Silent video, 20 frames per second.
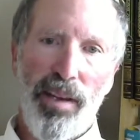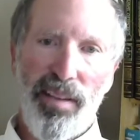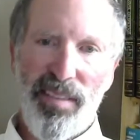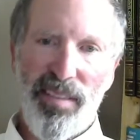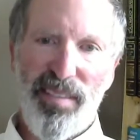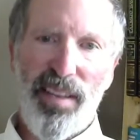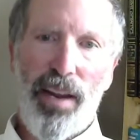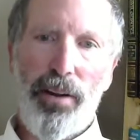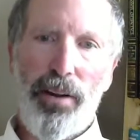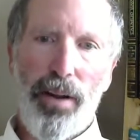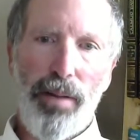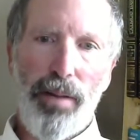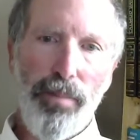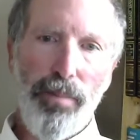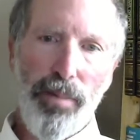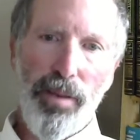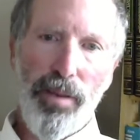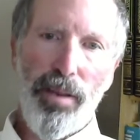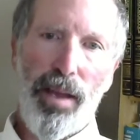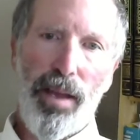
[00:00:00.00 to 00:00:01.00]
Sarah,
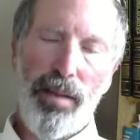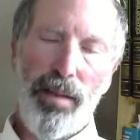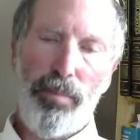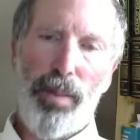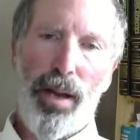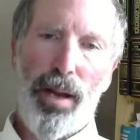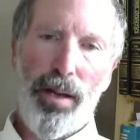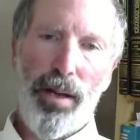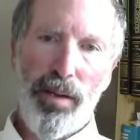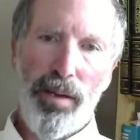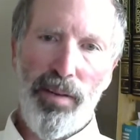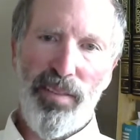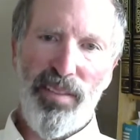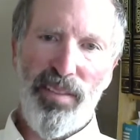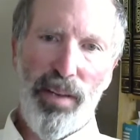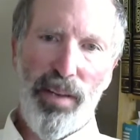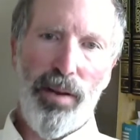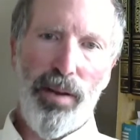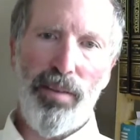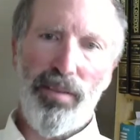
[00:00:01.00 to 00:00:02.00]
partner
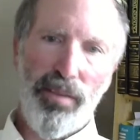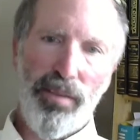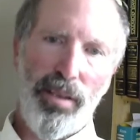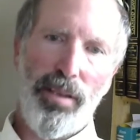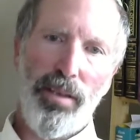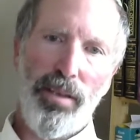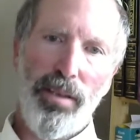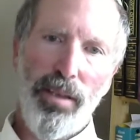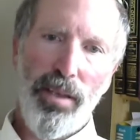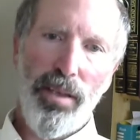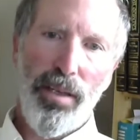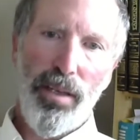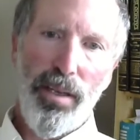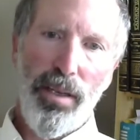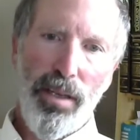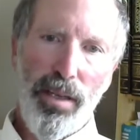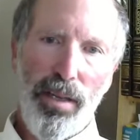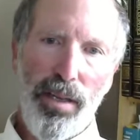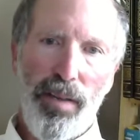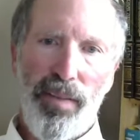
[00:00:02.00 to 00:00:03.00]
Sarah. So,
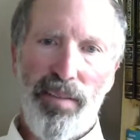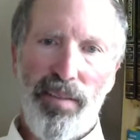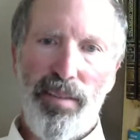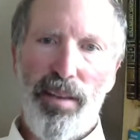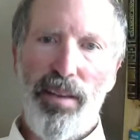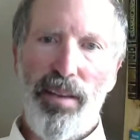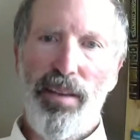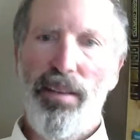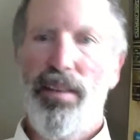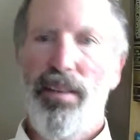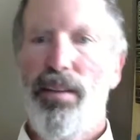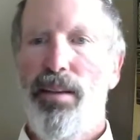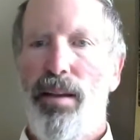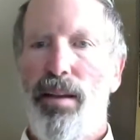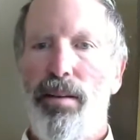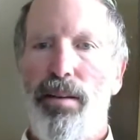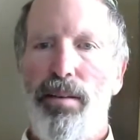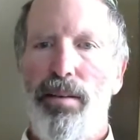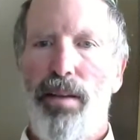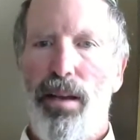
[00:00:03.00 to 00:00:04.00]
say,
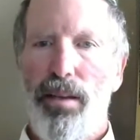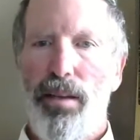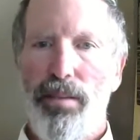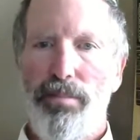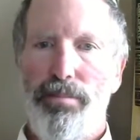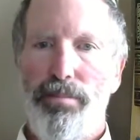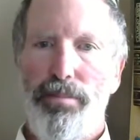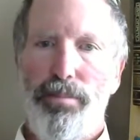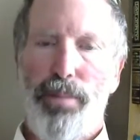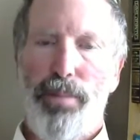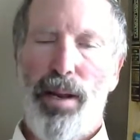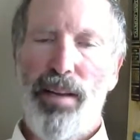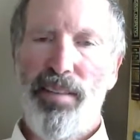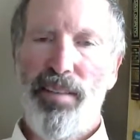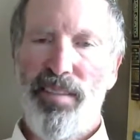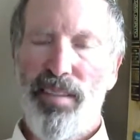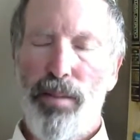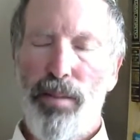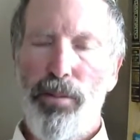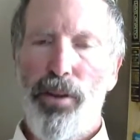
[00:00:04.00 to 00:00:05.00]
I don't know probably
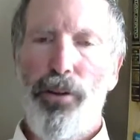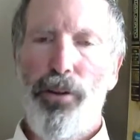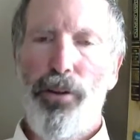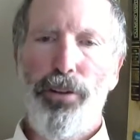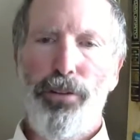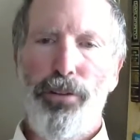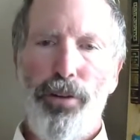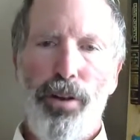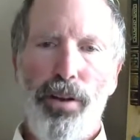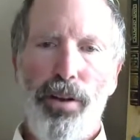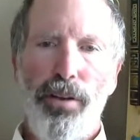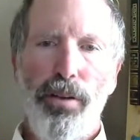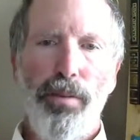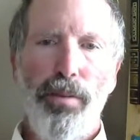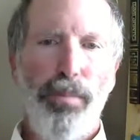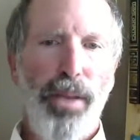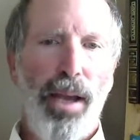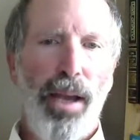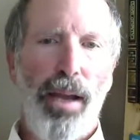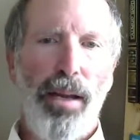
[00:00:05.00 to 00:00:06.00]
to some degree
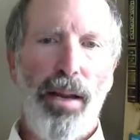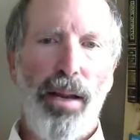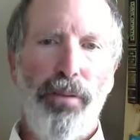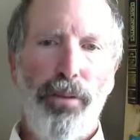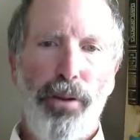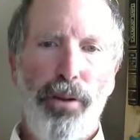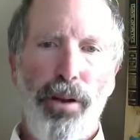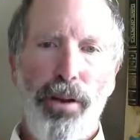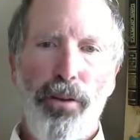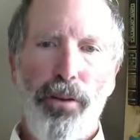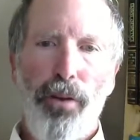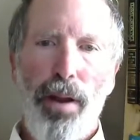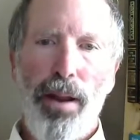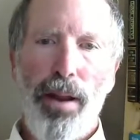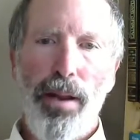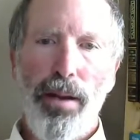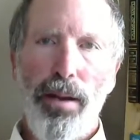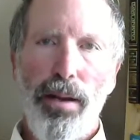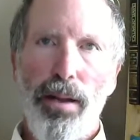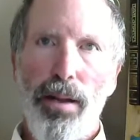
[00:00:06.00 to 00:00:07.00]
true. Behind every
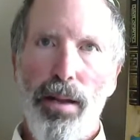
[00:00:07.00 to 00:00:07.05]
great